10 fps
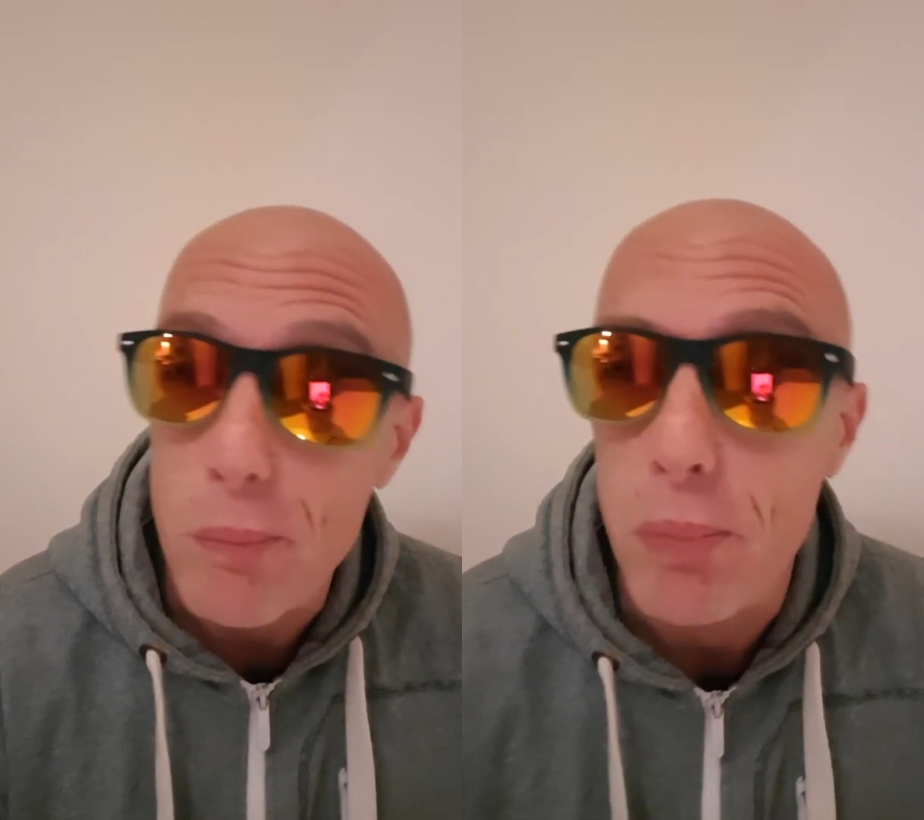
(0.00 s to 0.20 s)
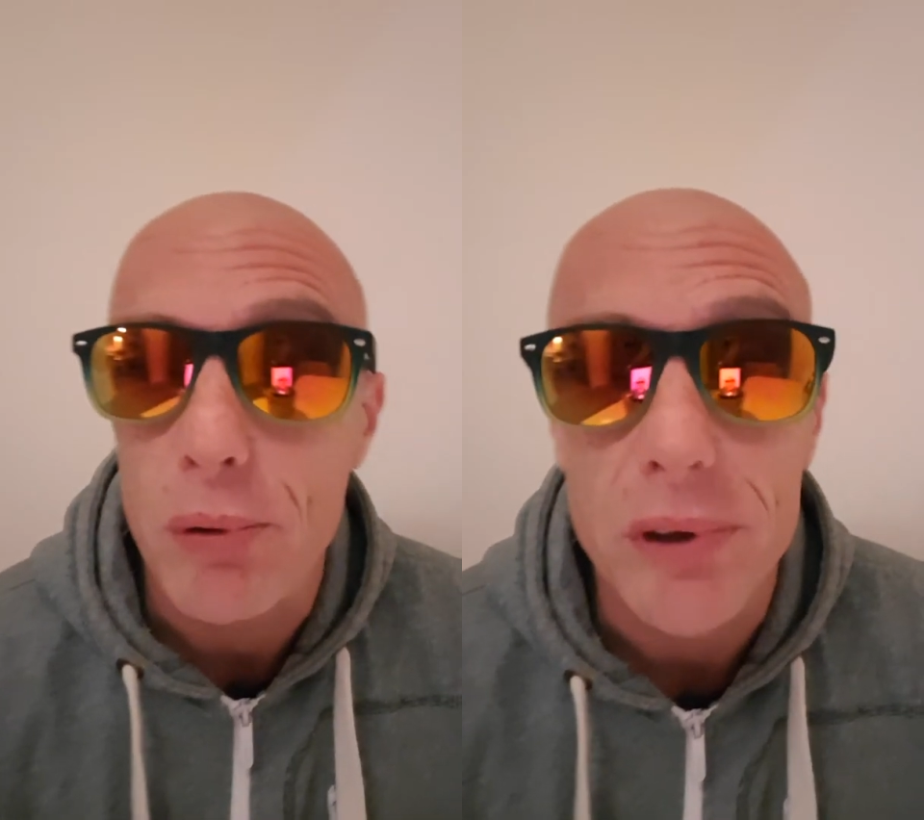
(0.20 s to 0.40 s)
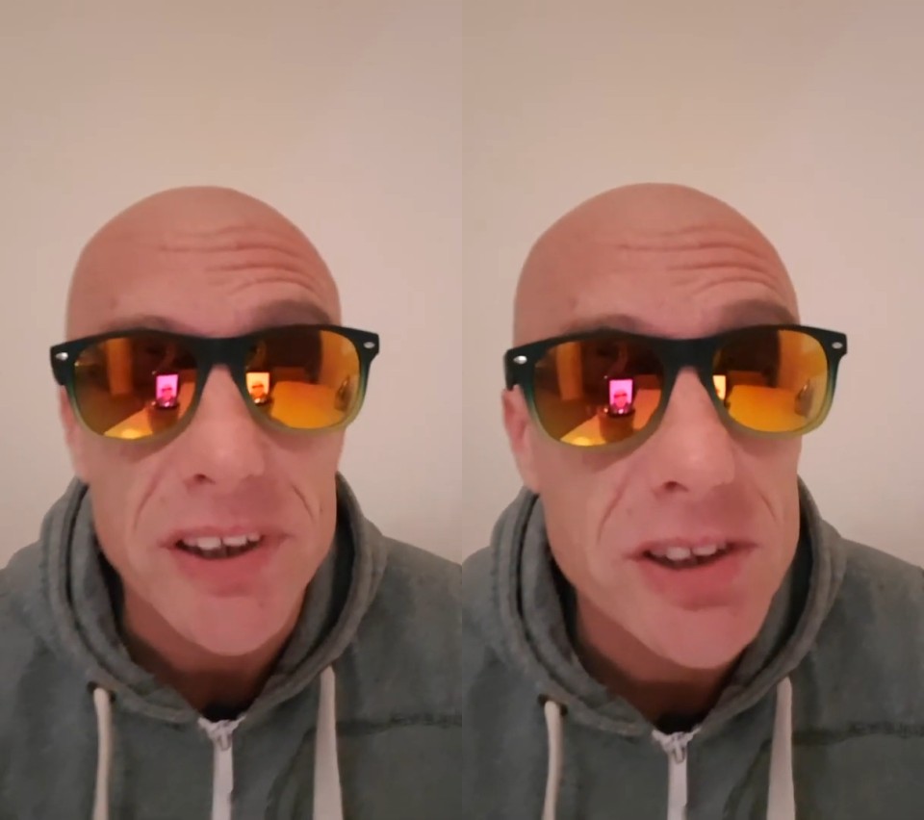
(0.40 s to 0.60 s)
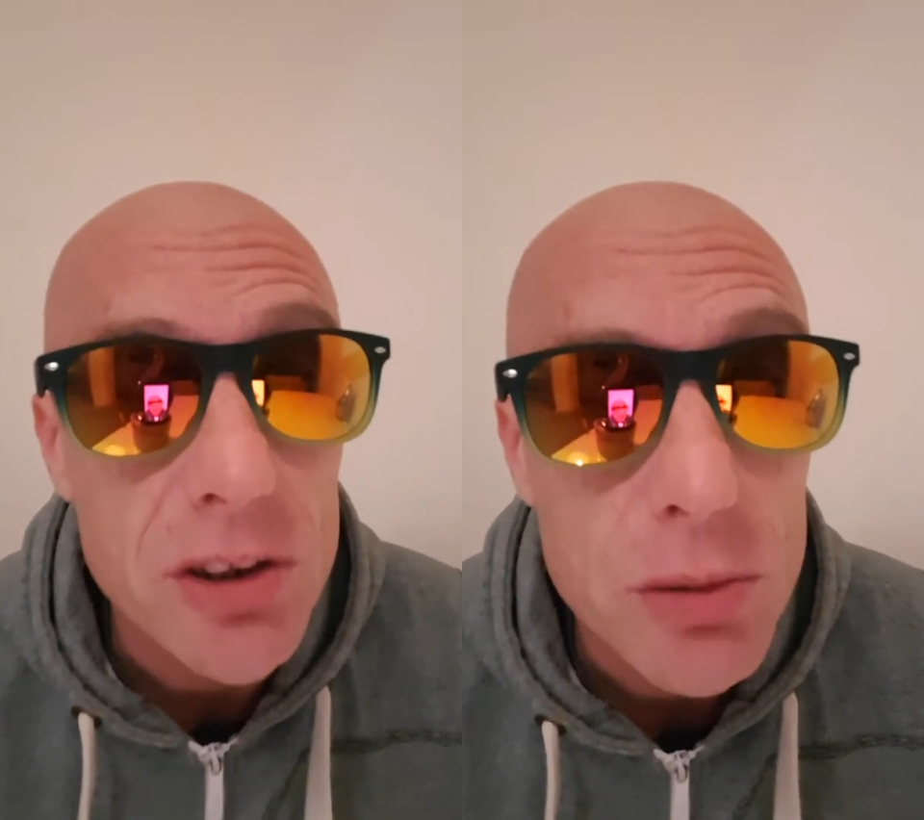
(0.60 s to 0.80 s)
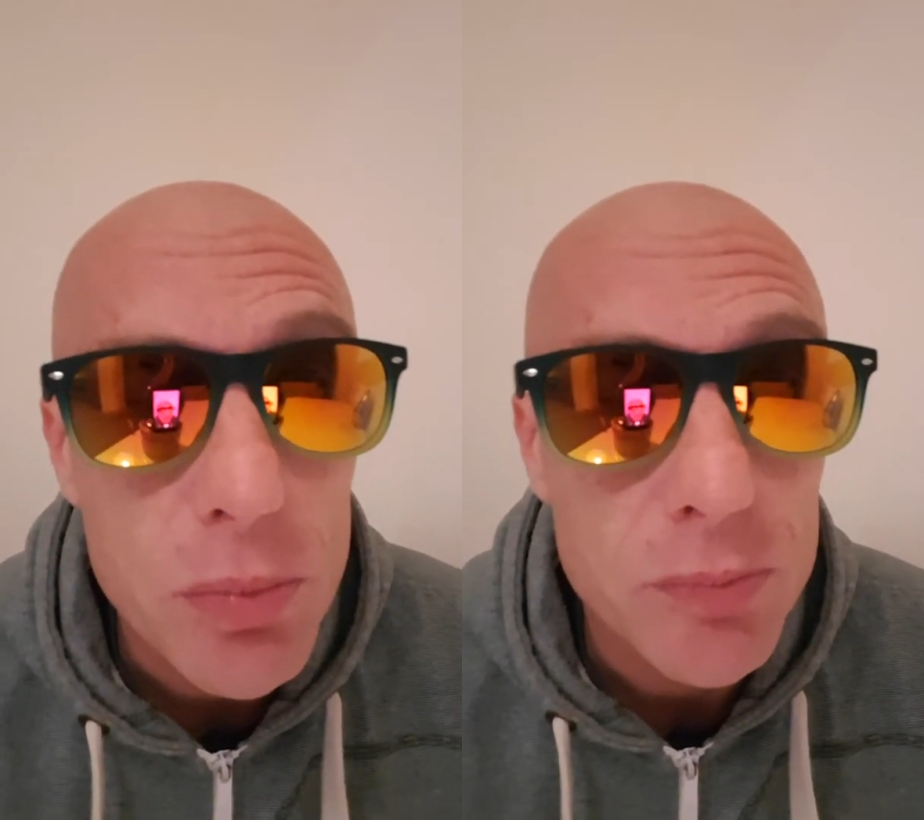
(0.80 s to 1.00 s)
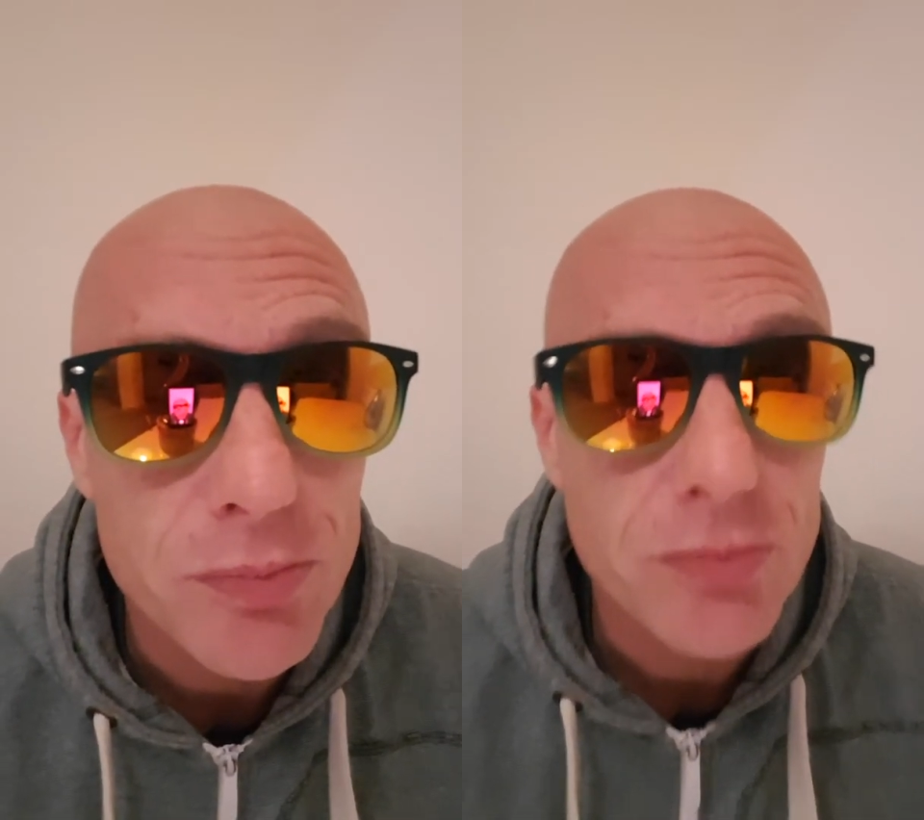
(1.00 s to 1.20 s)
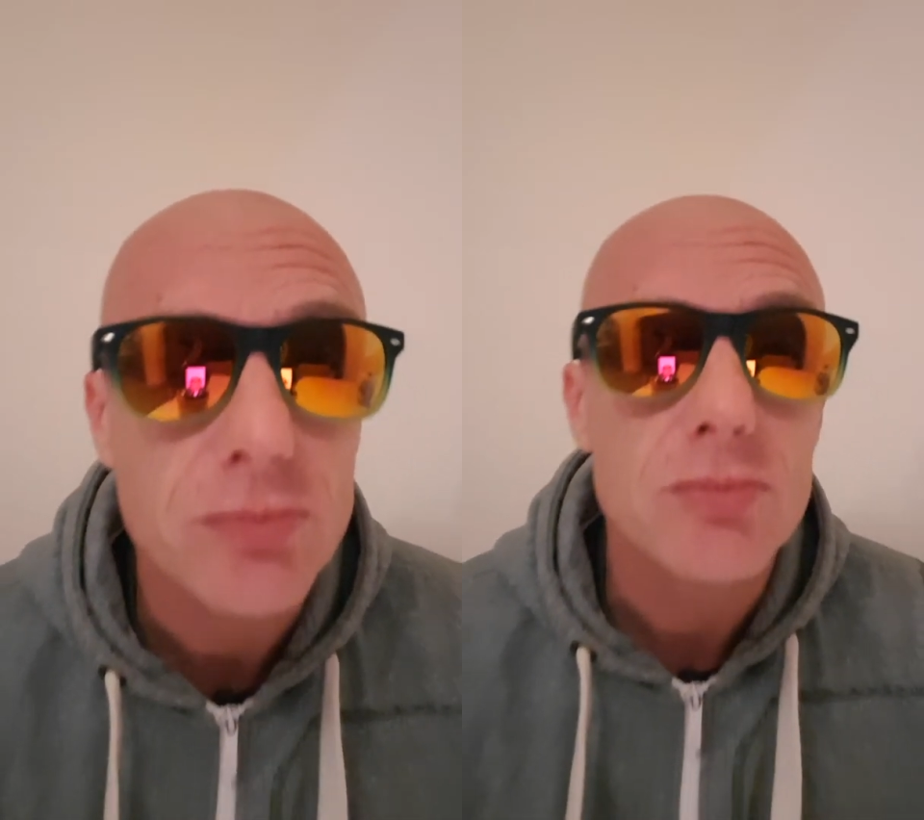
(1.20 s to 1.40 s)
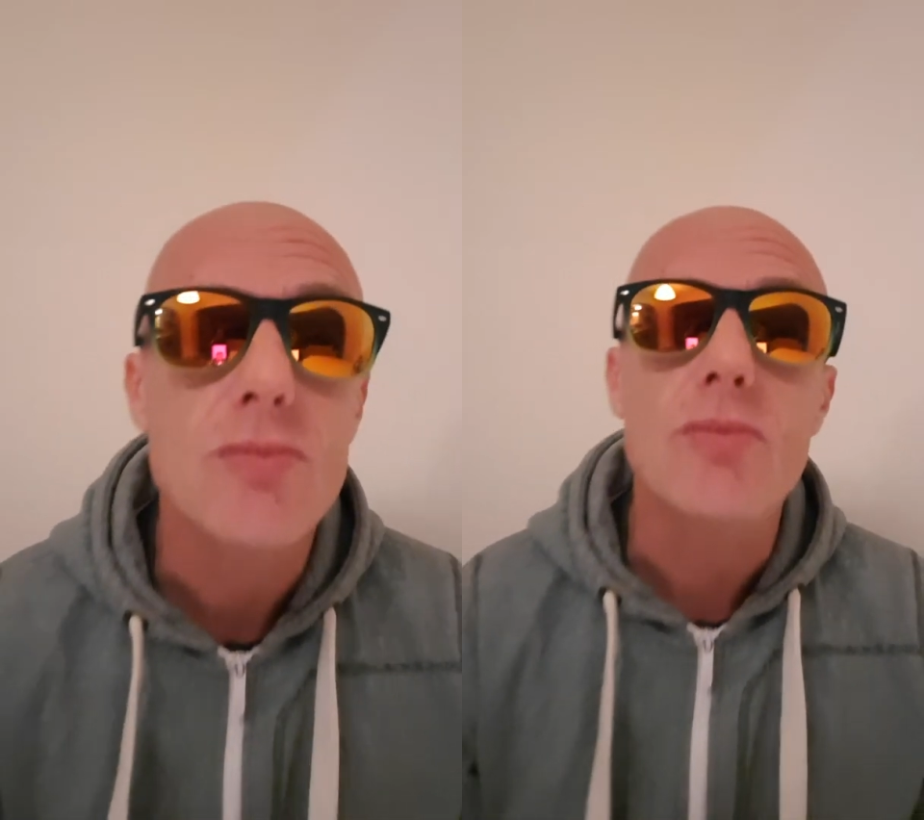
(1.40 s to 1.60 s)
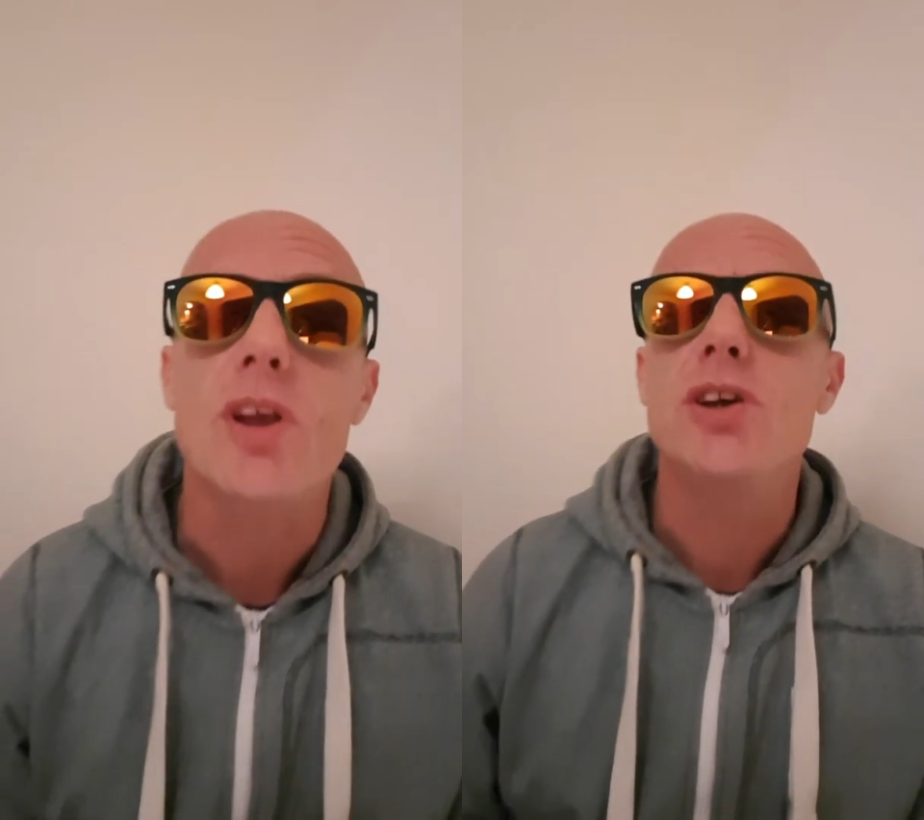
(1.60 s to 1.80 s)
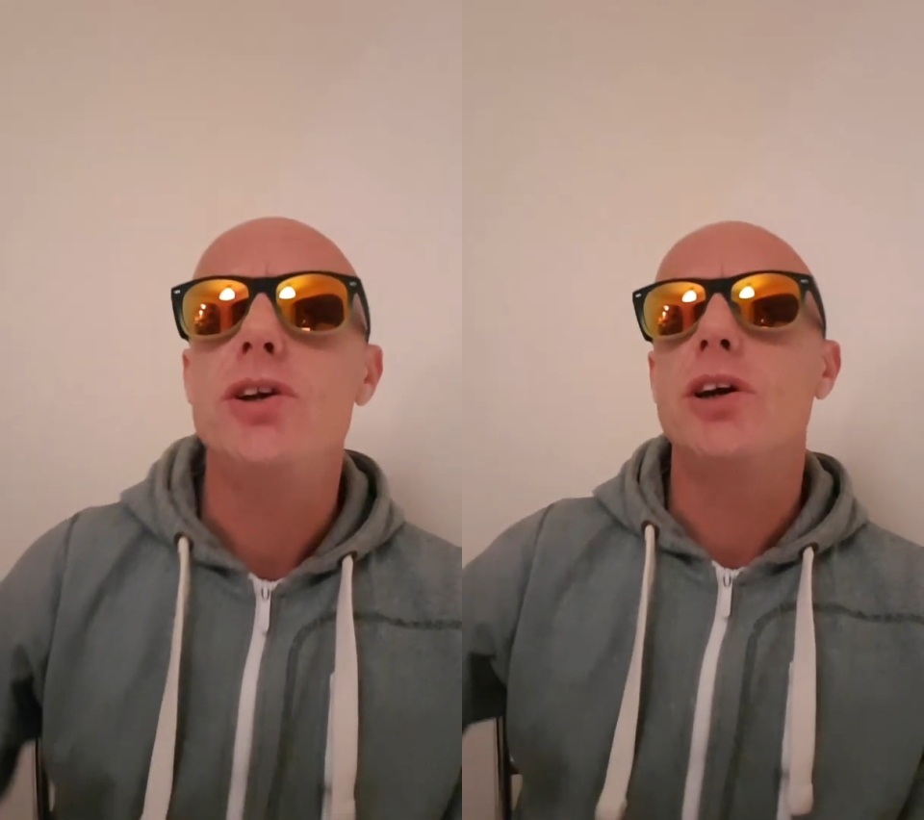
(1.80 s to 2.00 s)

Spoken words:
But listen up. You